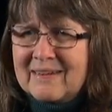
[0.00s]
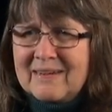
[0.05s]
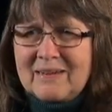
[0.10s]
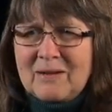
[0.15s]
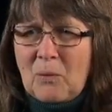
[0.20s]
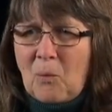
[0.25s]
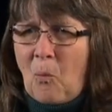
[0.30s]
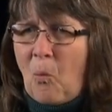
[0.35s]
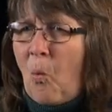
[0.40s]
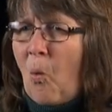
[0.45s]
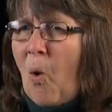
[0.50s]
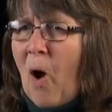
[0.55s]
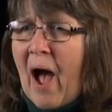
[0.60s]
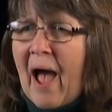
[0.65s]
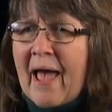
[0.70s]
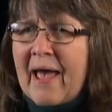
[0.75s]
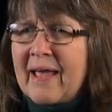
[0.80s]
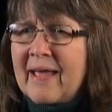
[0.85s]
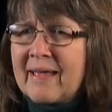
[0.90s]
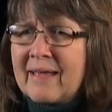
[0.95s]

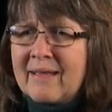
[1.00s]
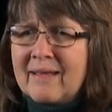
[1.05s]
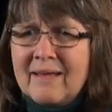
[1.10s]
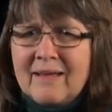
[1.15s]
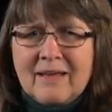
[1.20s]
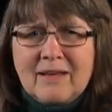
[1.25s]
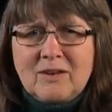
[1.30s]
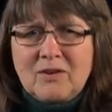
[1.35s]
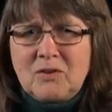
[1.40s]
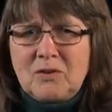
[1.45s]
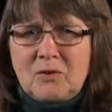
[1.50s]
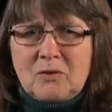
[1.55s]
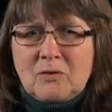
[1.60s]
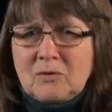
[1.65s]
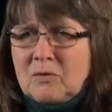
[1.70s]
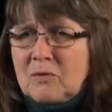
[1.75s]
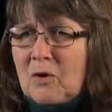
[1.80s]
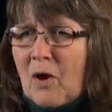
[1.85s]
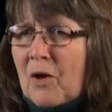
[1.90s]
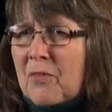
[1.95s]
Why
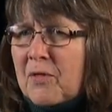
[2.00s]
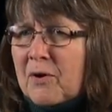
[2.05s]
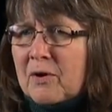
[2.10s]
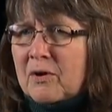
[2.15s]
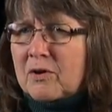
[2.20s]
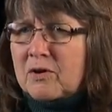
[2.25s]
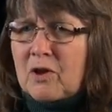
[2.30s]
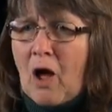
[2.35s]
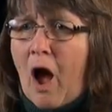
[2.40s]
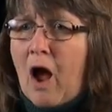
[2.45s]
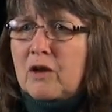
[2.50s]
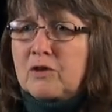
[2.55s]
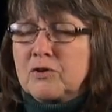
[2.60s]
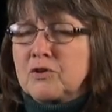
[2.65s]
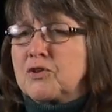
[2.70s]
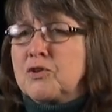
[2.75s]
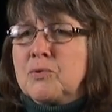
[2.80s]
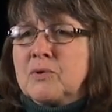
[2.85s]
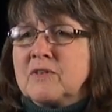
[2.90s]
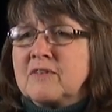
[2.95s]
are there
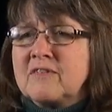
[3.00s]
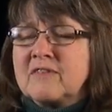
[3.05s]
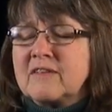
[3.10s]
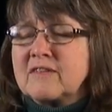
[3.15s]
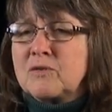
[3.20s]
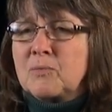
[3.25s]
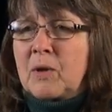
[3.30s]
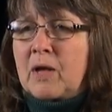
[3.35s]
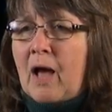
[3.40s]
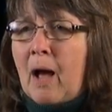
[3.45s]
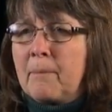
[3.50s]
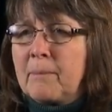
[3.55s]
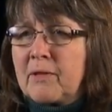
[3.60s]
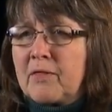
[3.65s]
doctors who insist we come to